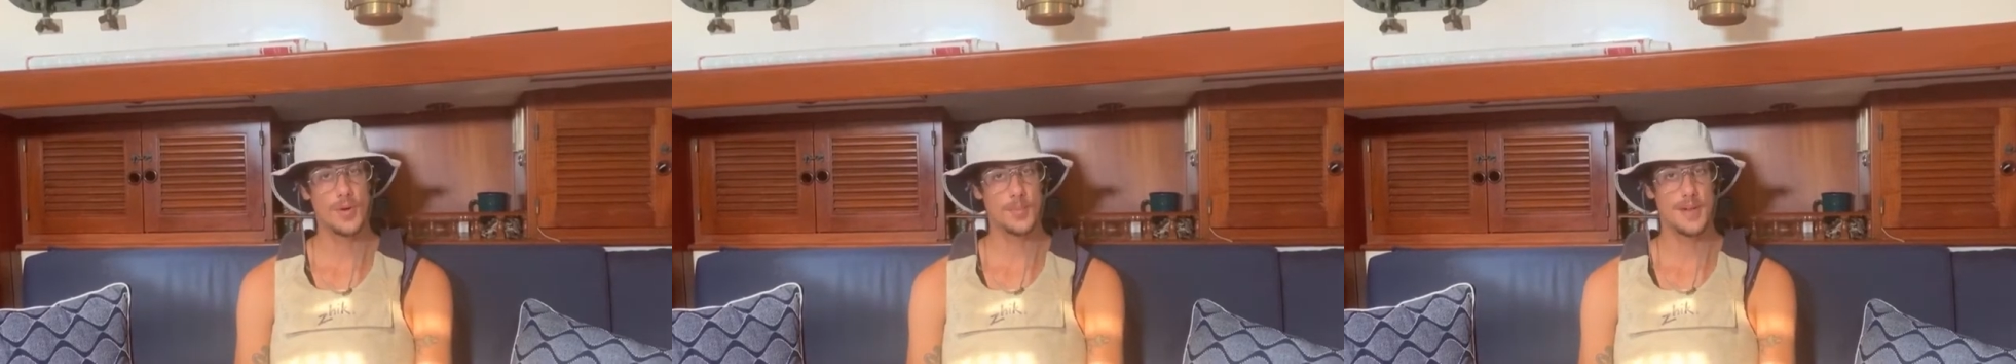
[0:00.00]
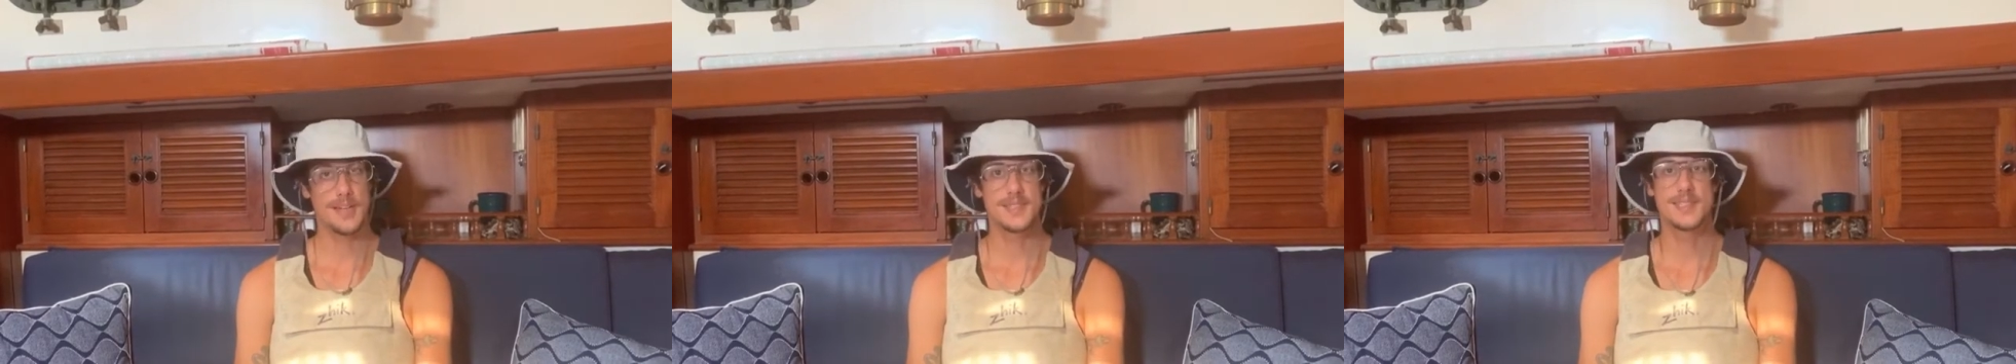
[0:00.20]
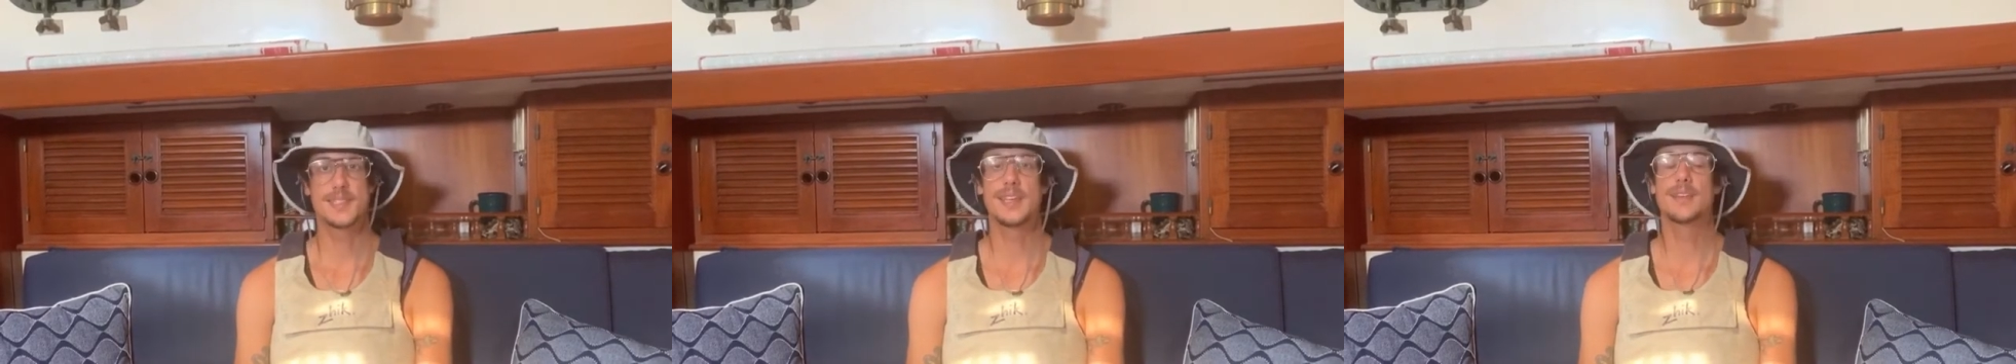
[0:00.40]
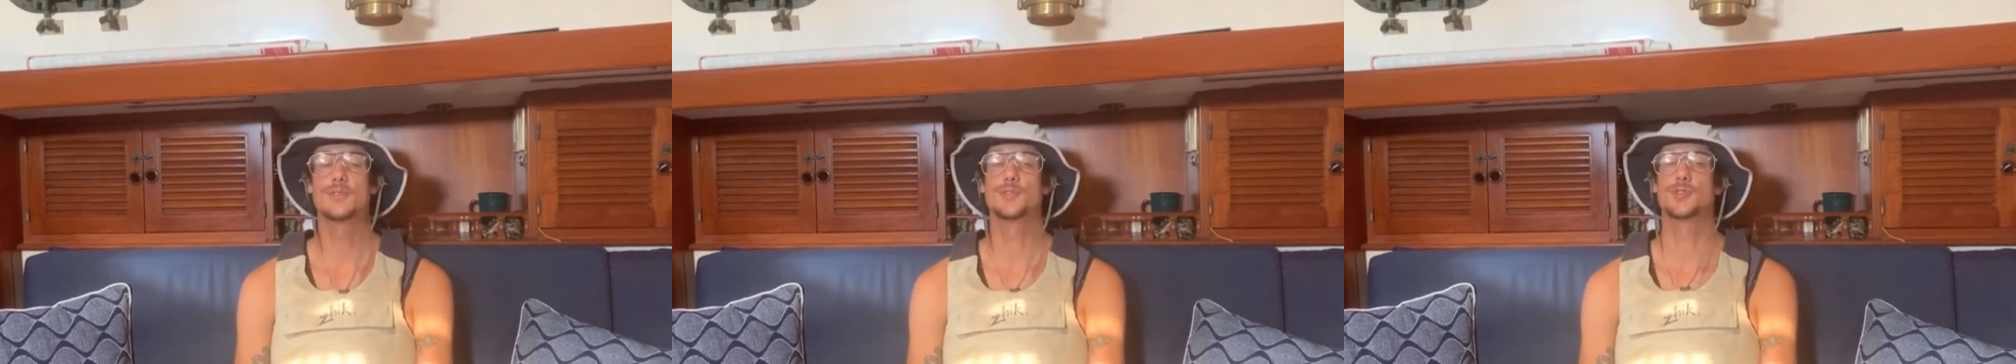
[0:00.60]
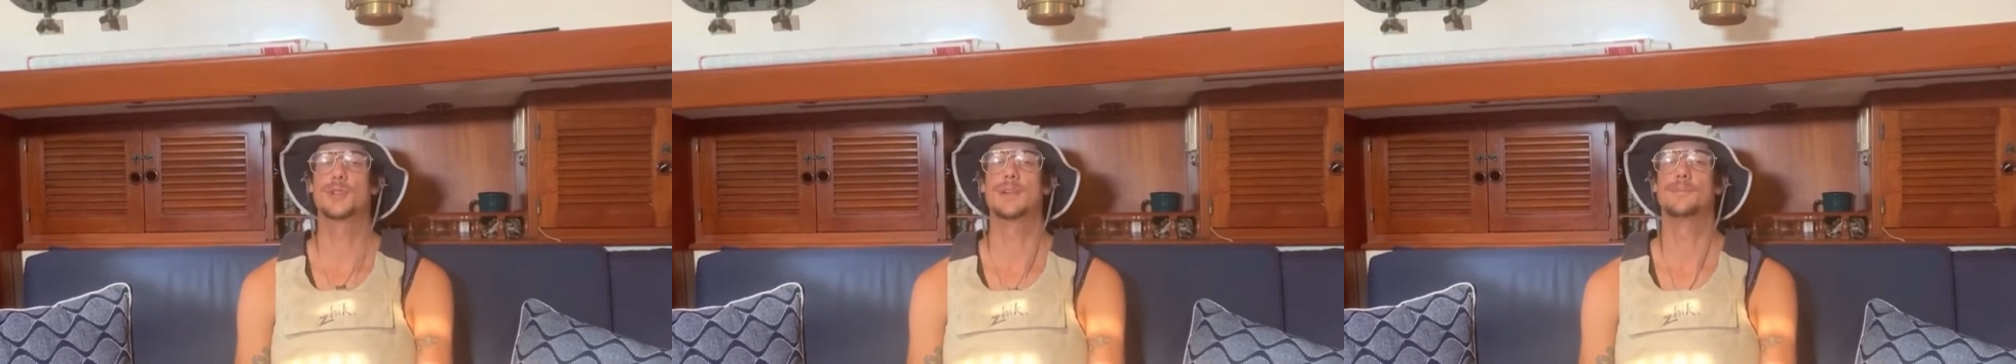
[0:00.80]
about sail
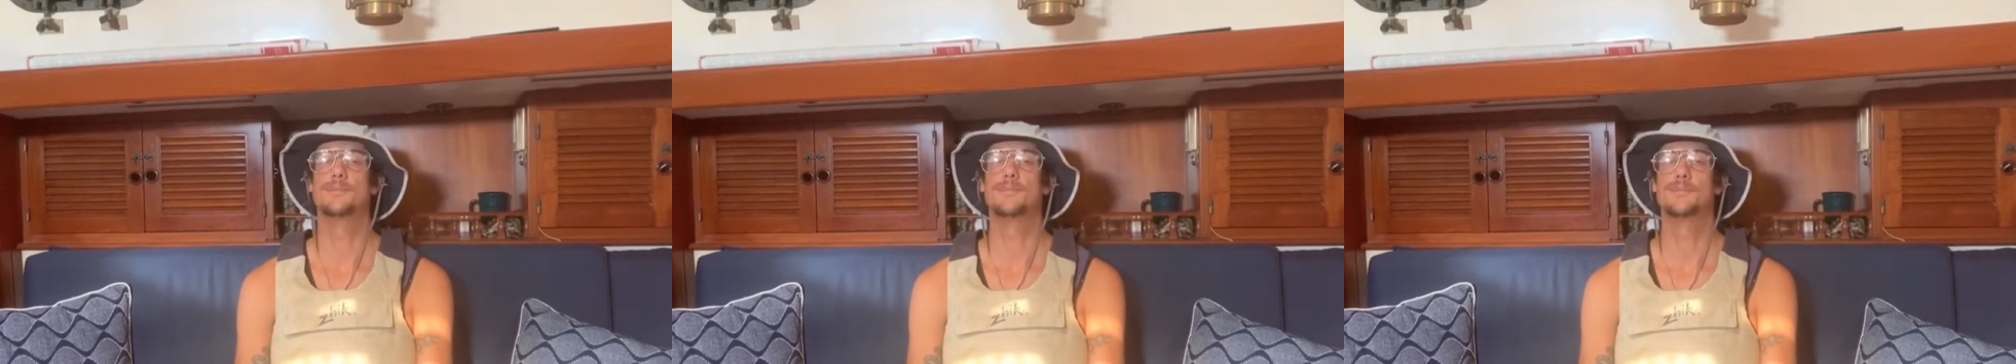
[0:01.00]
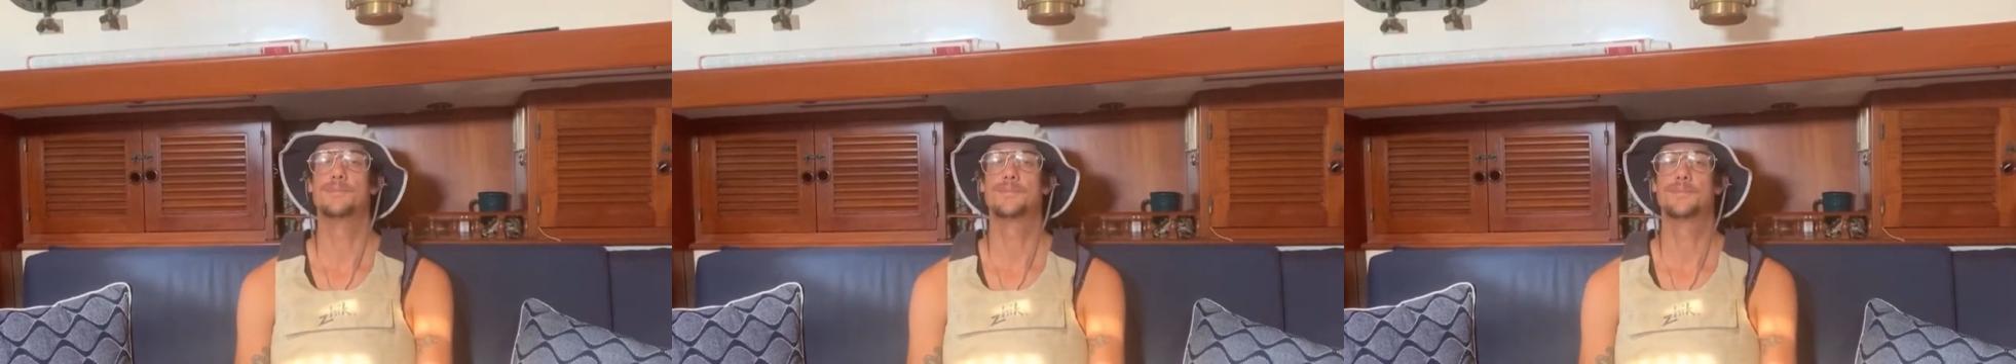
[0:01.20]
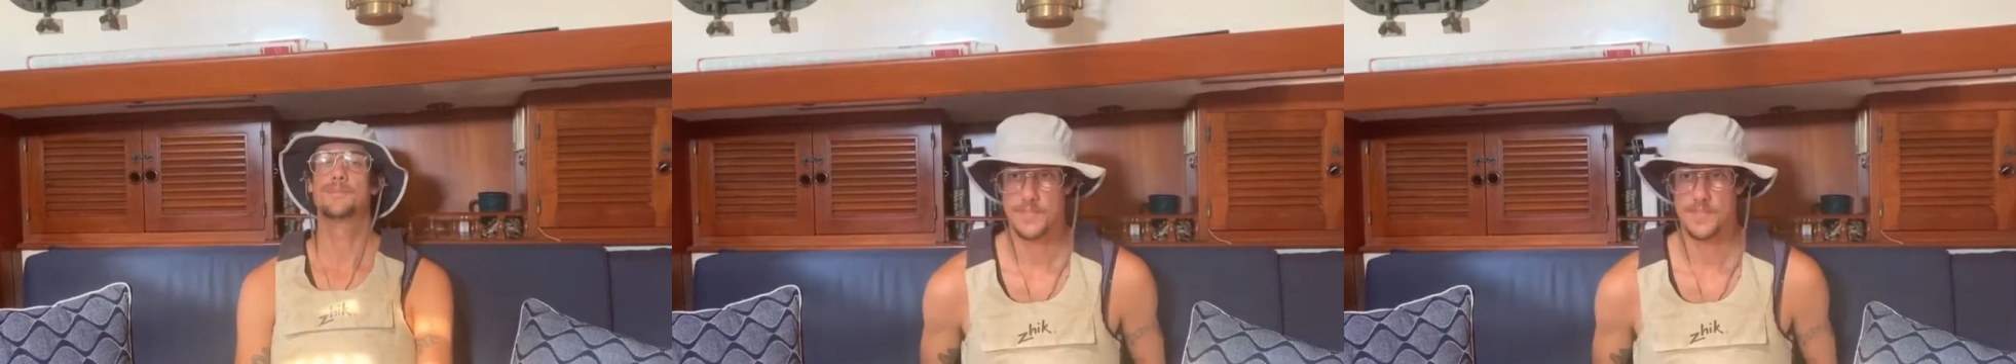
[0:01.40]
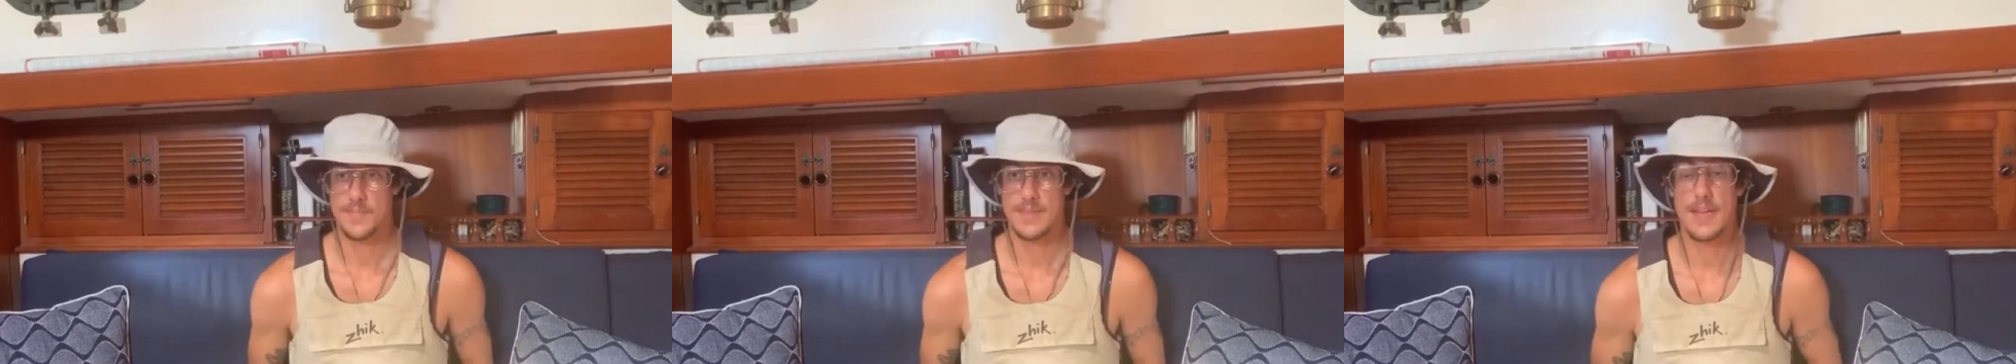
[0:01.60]
trim.